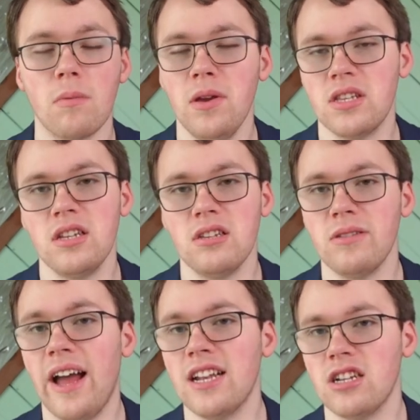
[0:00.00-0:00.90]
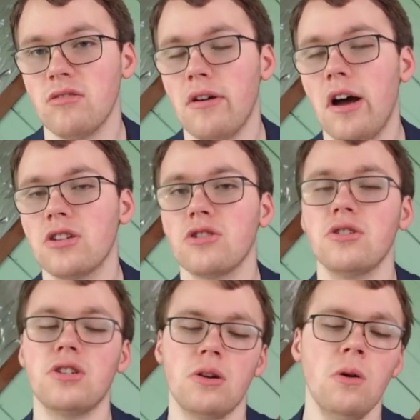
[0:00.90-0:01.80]
piece that needs to be added to our roster.
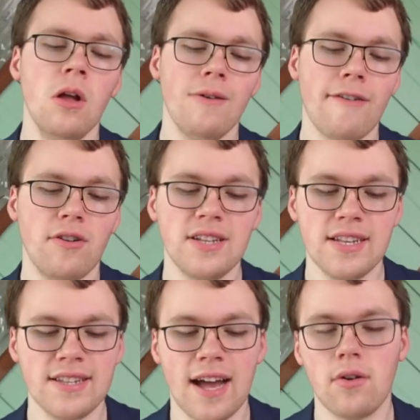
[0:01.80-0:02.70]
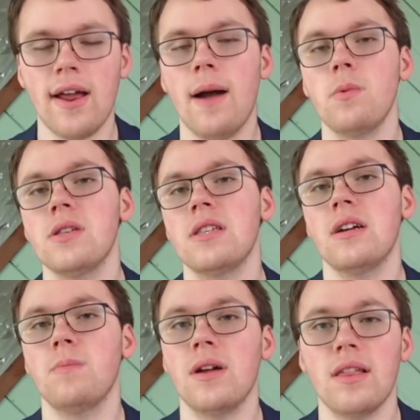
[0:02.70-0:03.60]
So we'll have to see exactly what happens
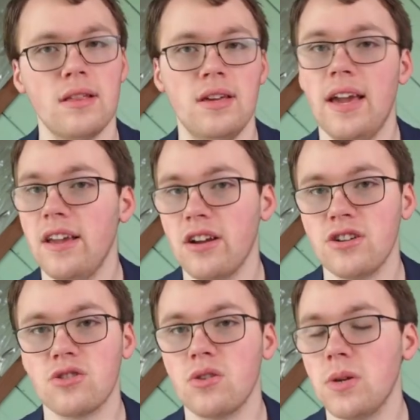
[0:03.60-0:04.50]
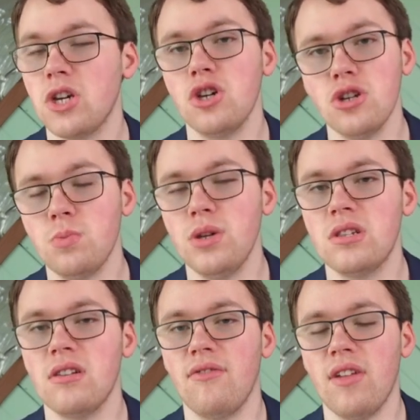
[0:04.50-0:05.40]
there, but getting younger is going to be a huge piece
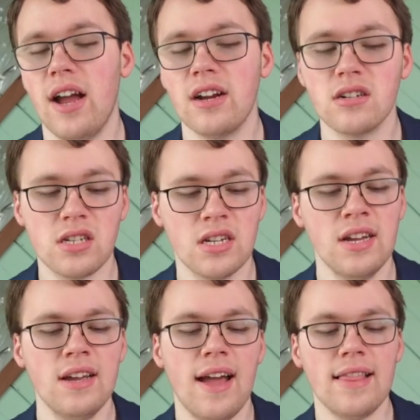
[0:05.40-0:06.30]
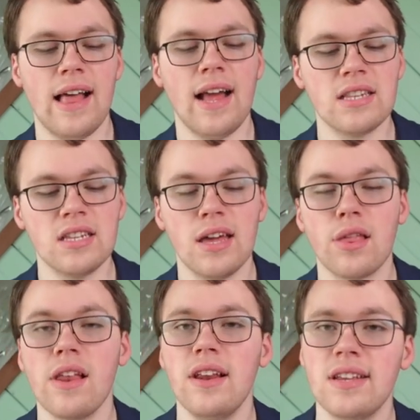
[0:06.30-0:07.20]
to the Flyers. And lastly, I think
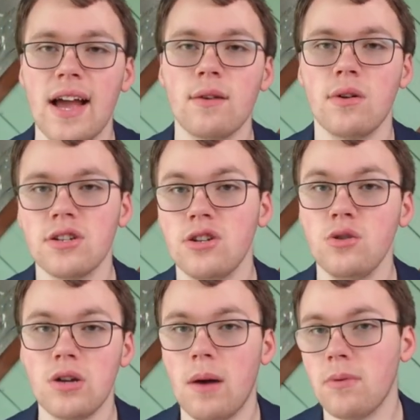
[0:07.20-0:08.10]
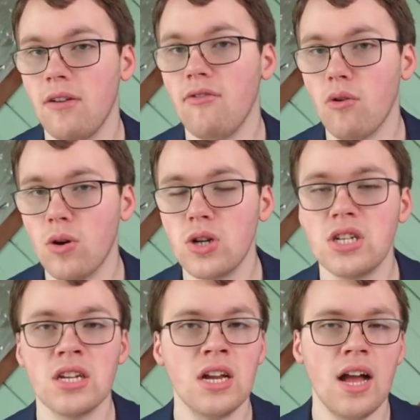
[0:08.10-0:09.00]
they need to add 1 to 2 top 9 forwards.